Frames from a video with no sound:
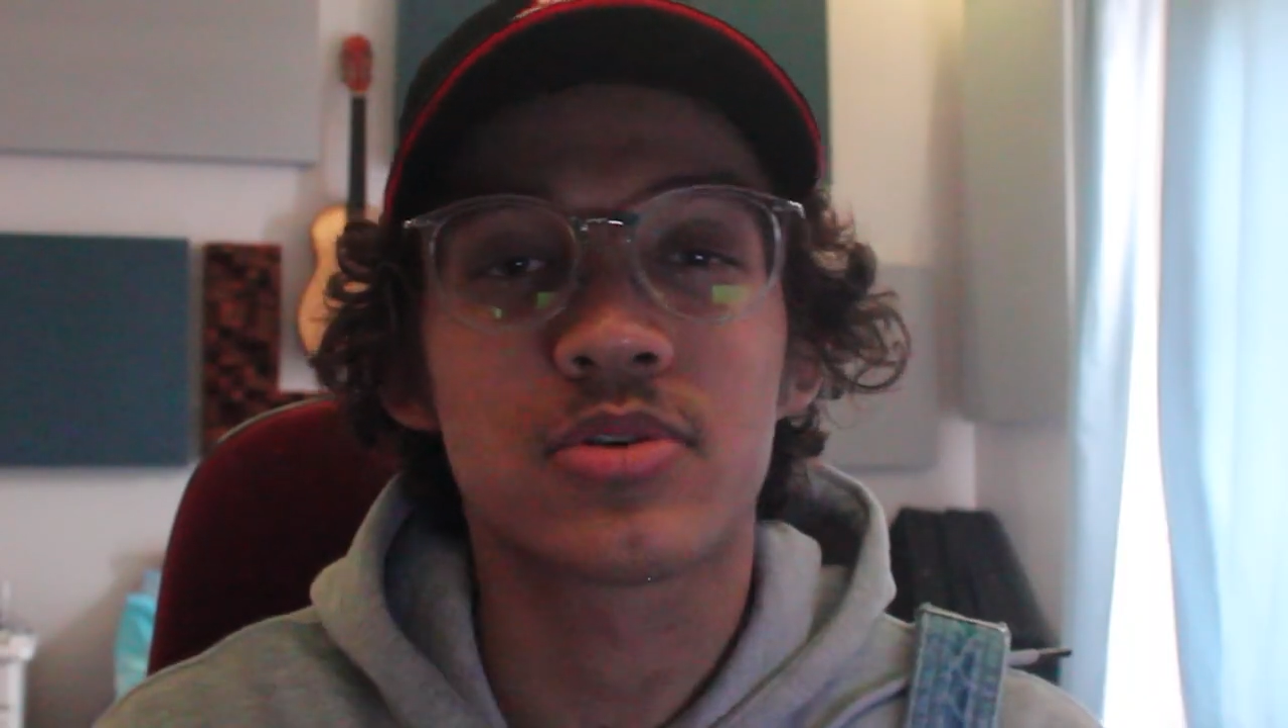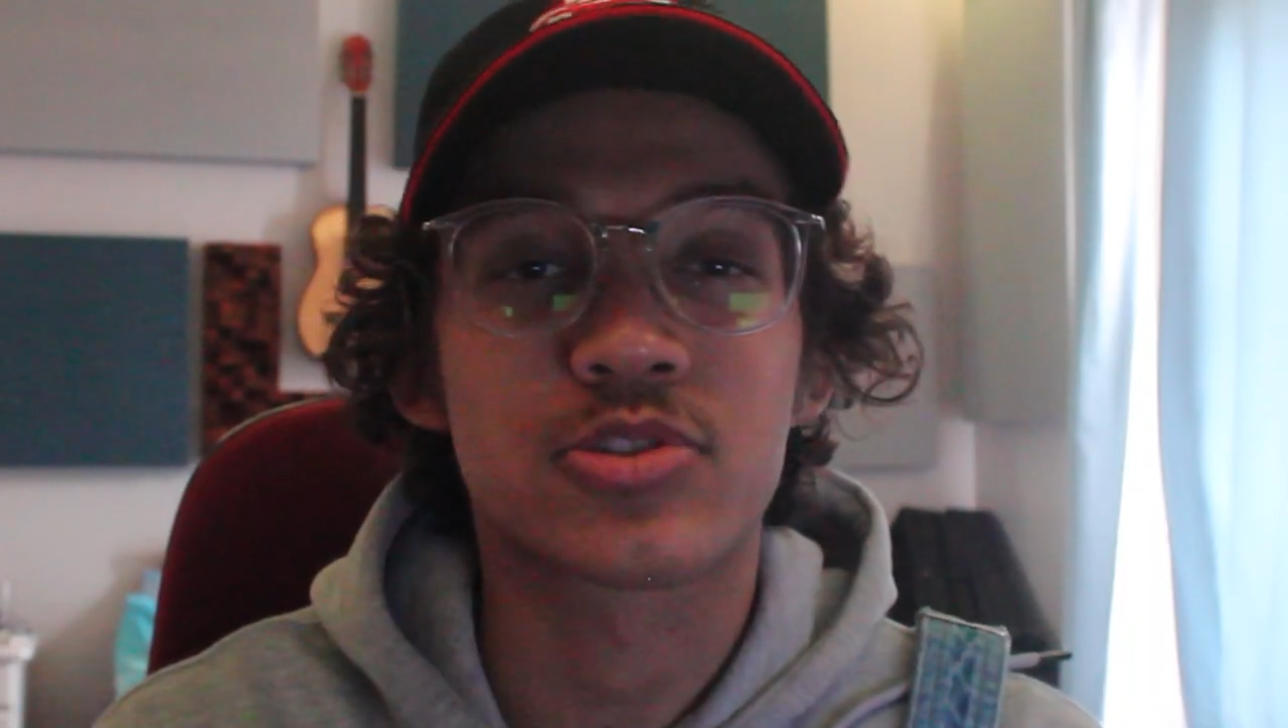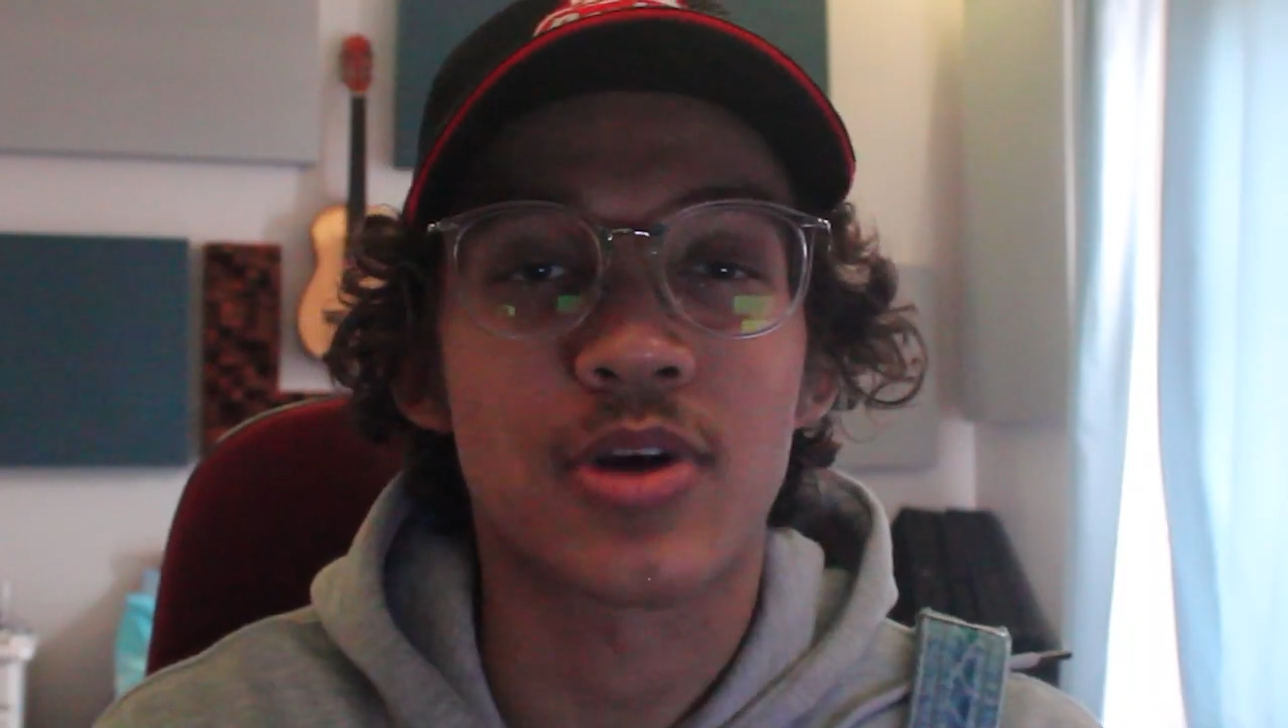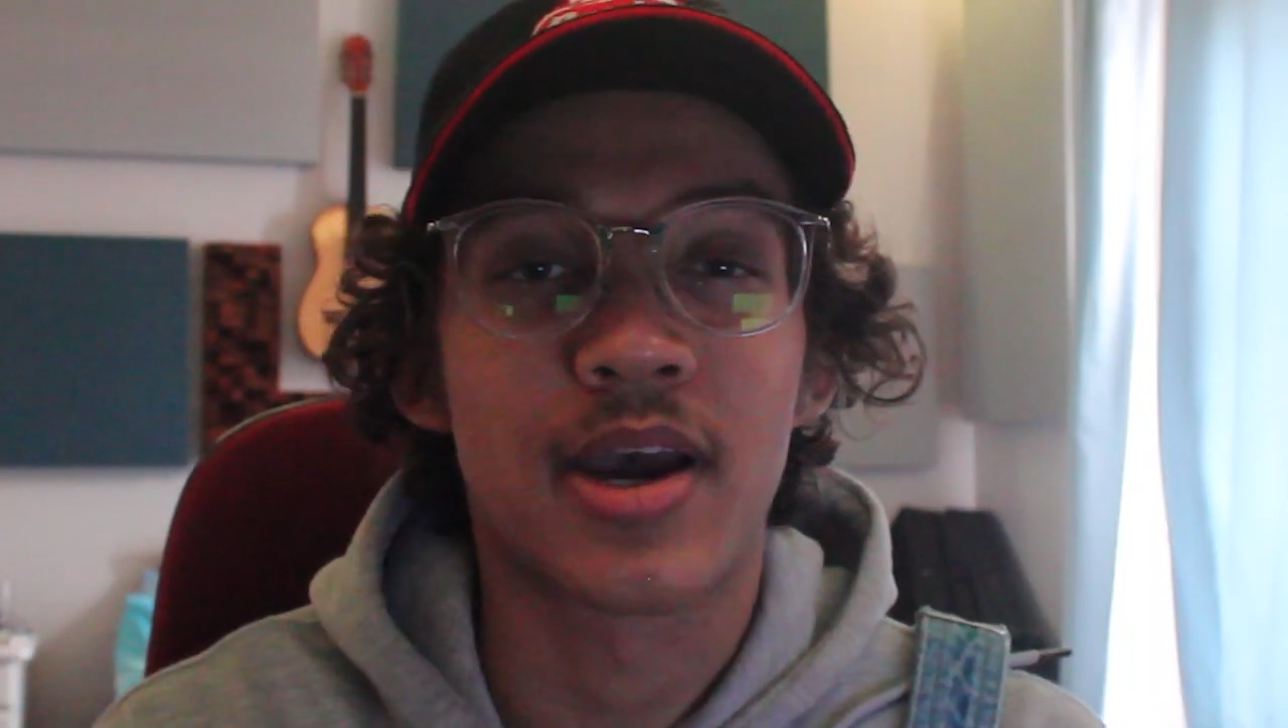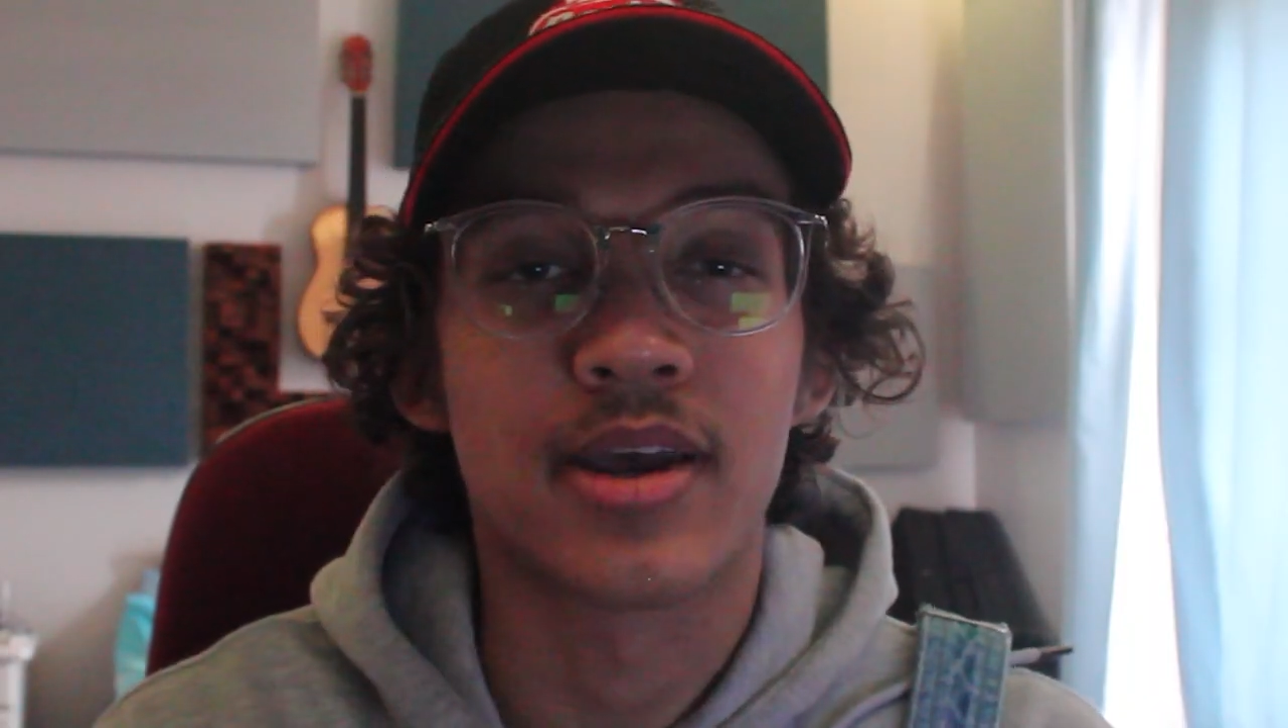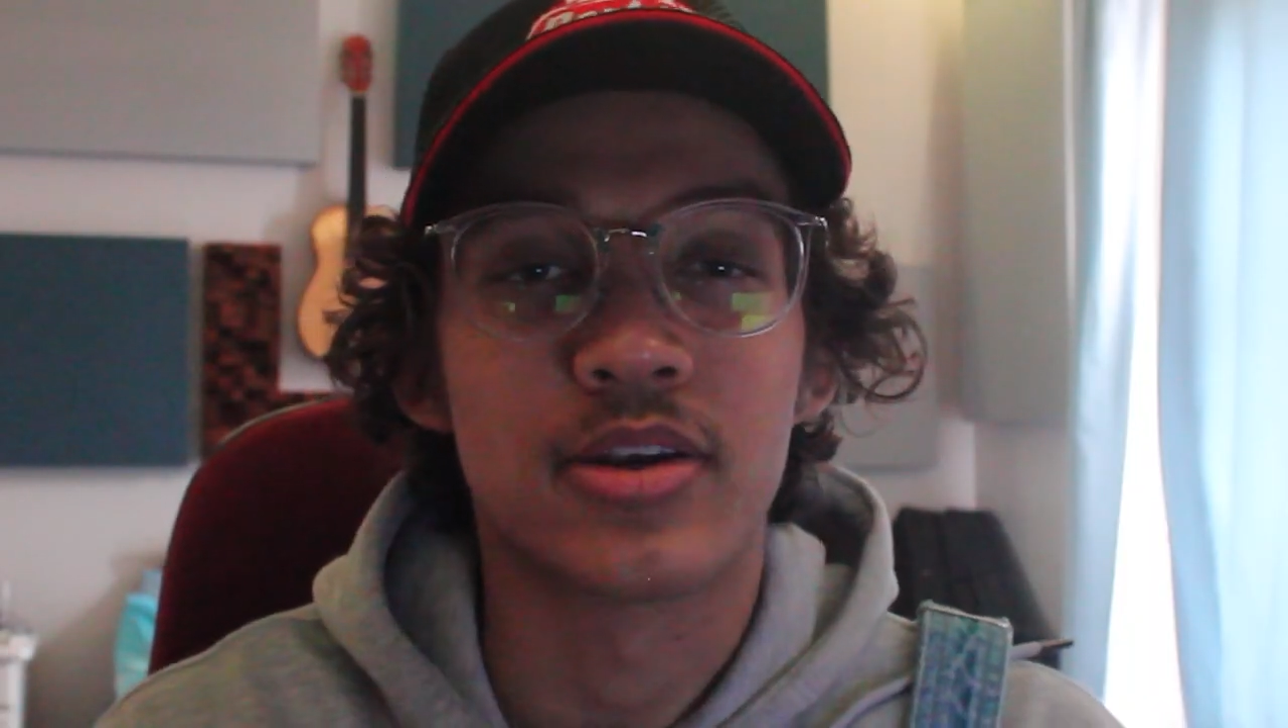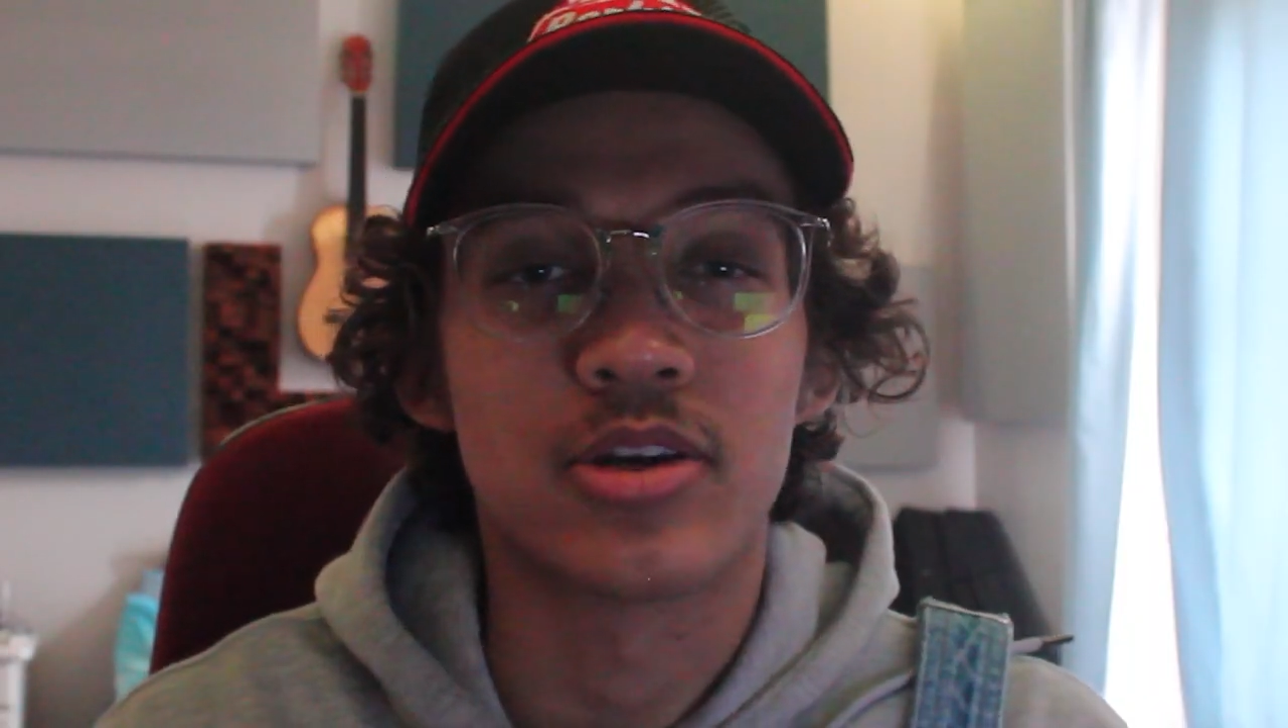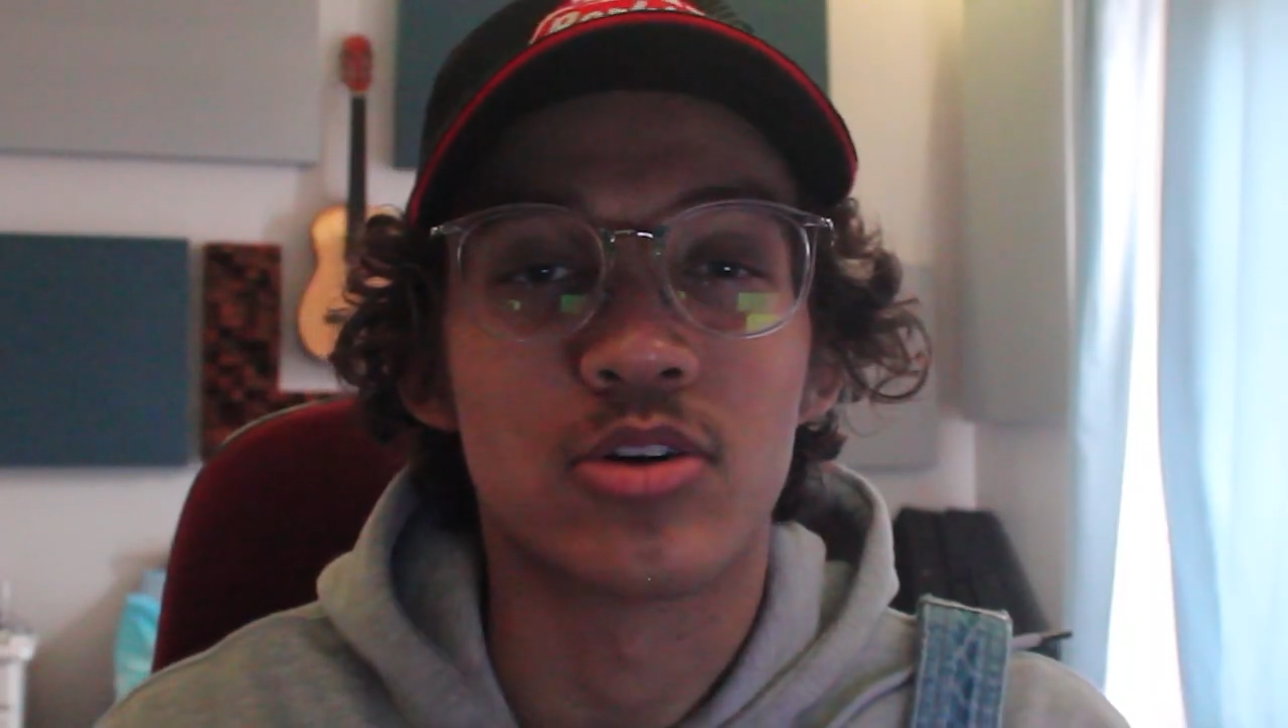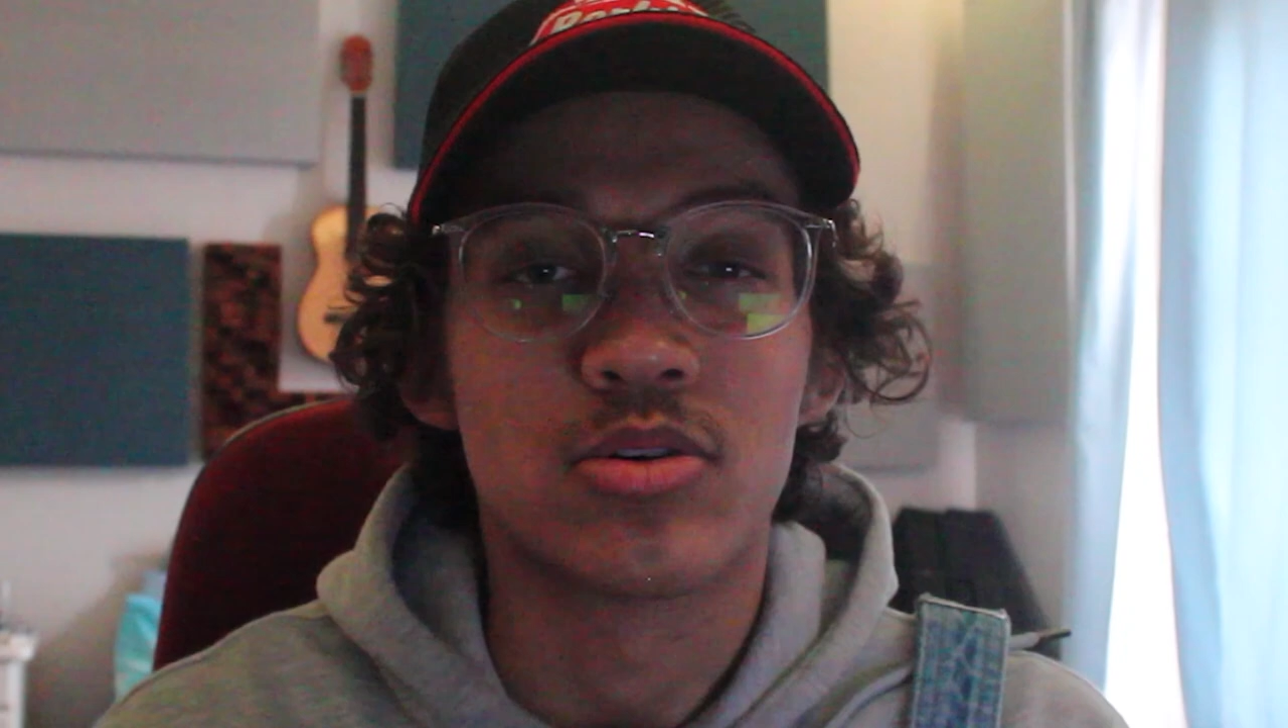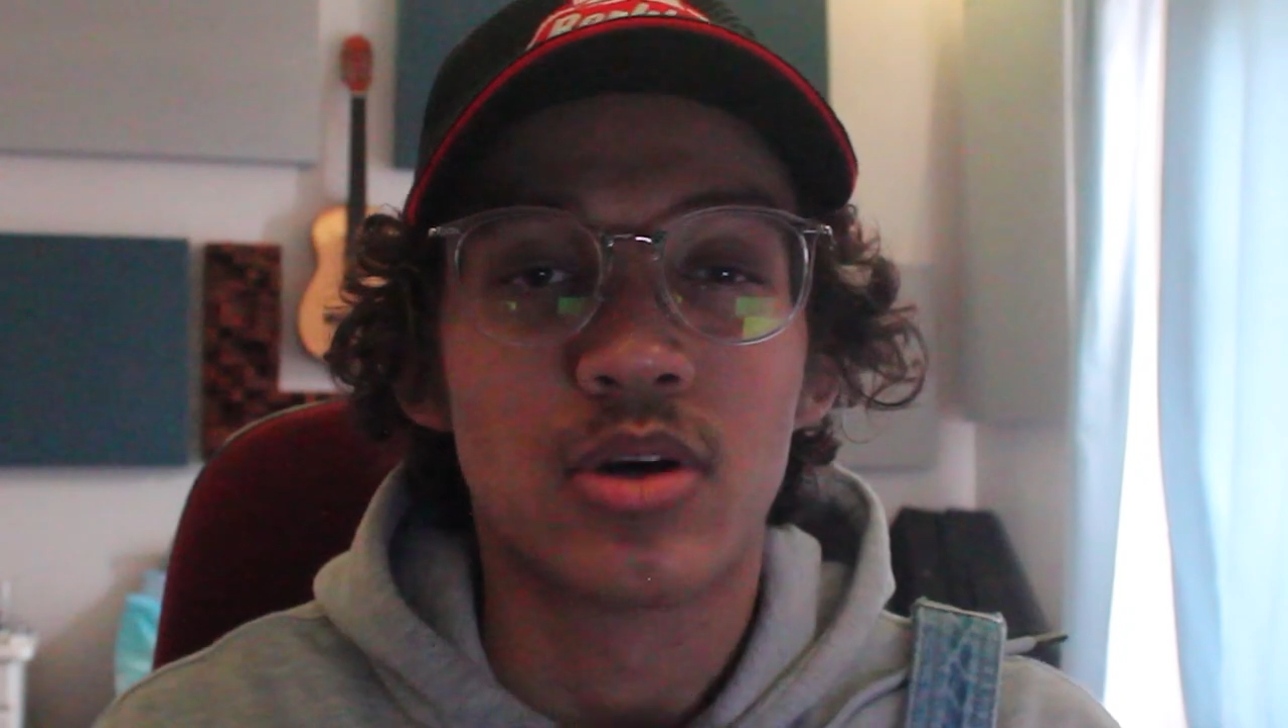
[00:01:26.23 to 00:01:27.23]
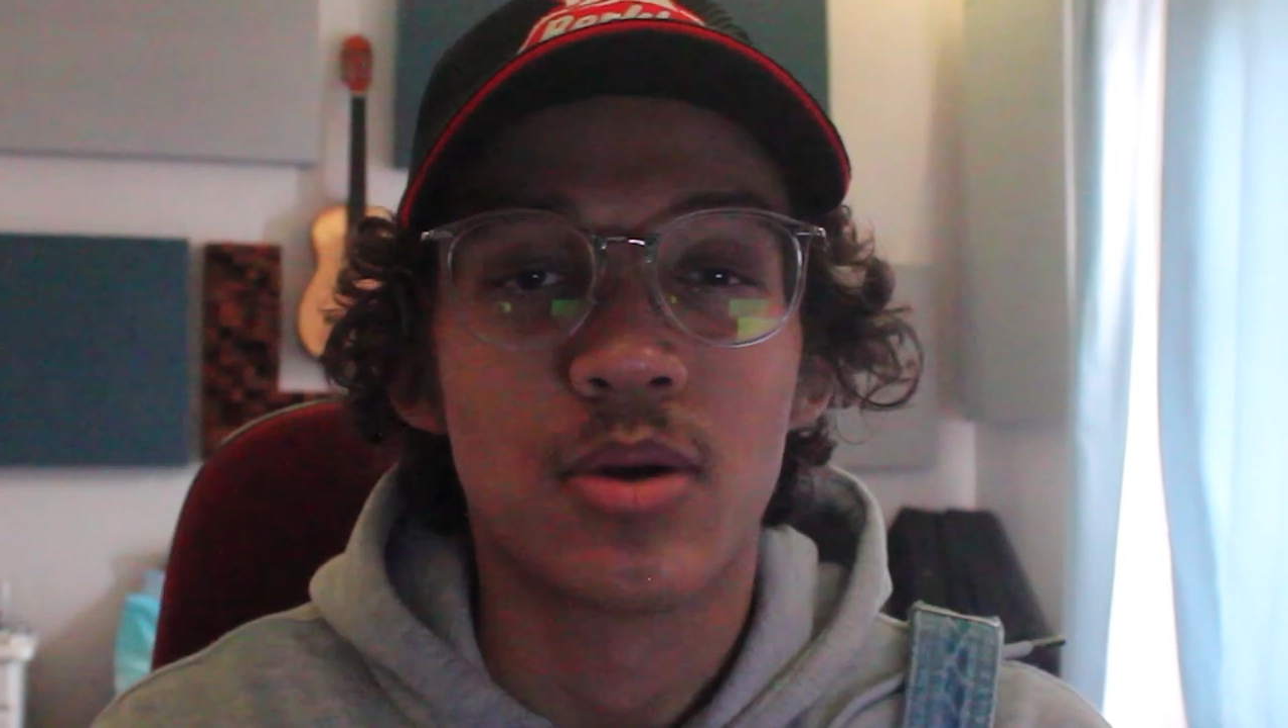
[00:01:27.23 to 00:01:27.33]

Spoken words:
Try and, you know,